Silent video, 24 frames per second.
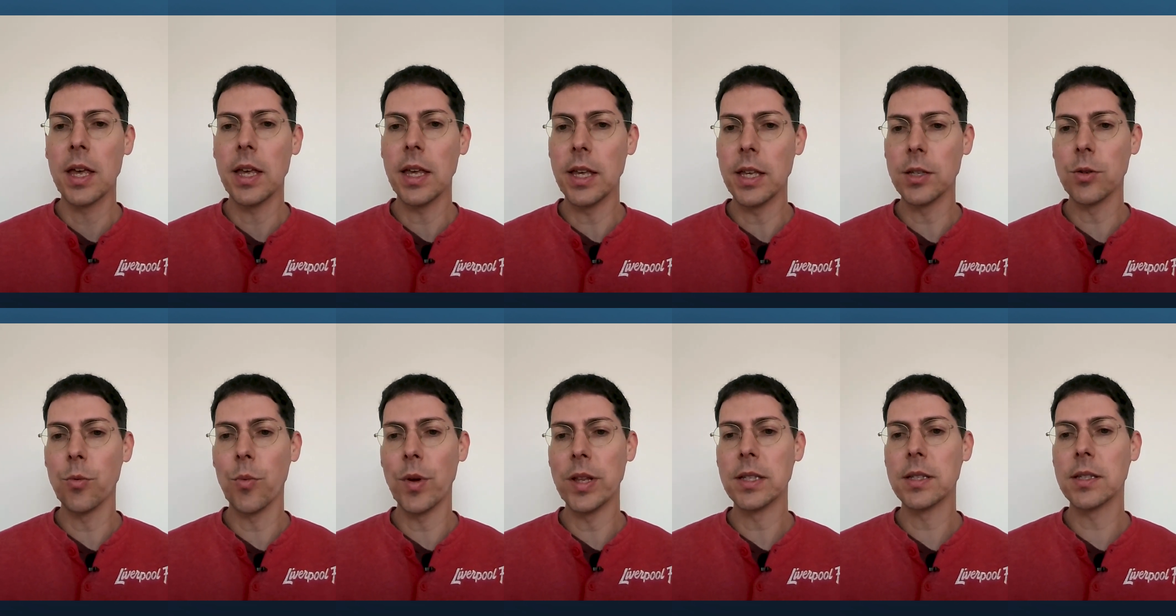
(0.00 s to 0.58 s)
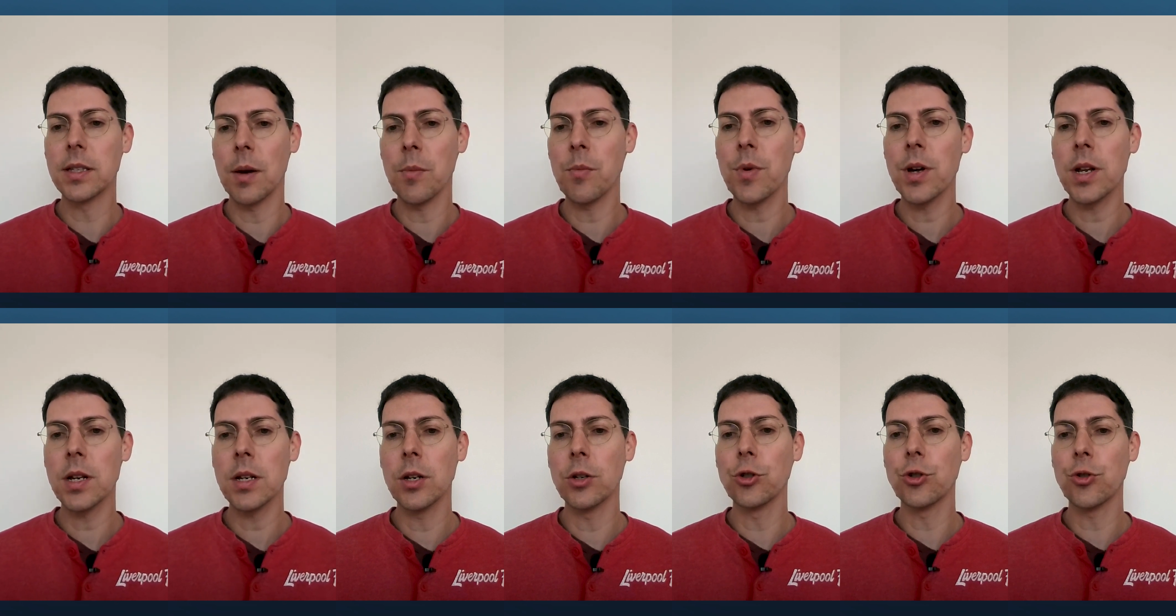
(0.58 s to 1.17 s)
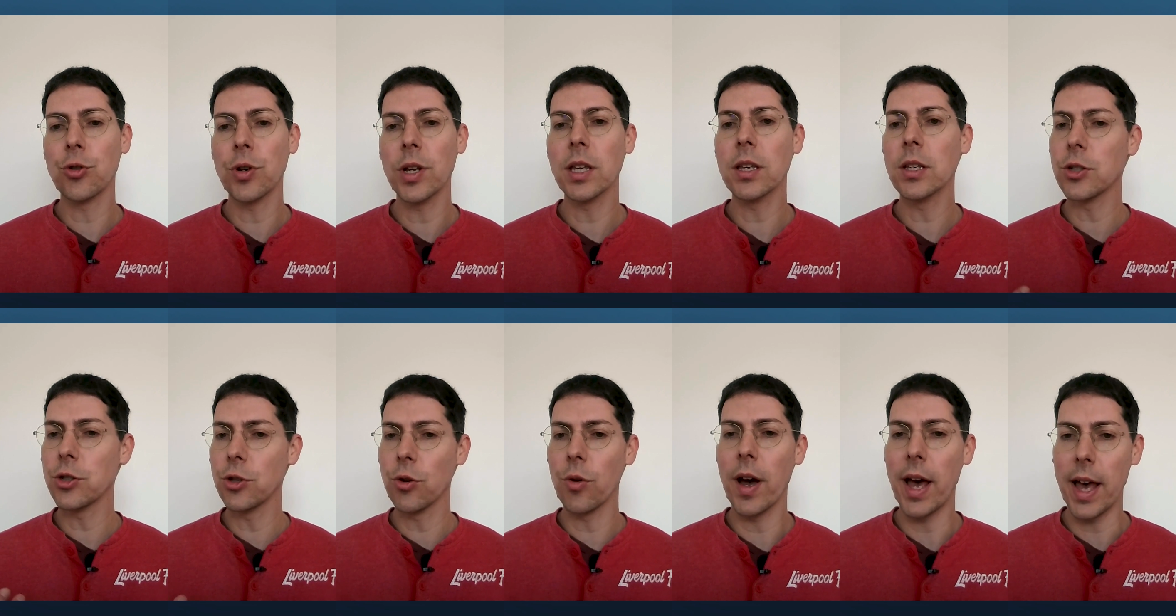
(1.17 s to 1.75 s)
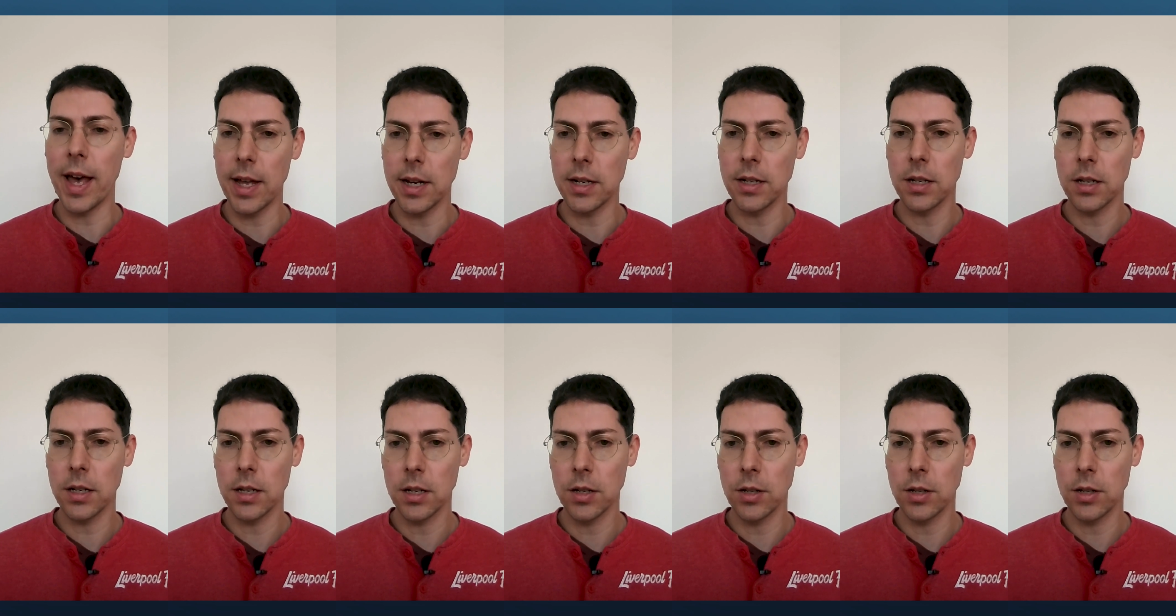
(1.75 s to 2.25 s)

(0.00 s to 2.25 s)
is when someone figures your ad.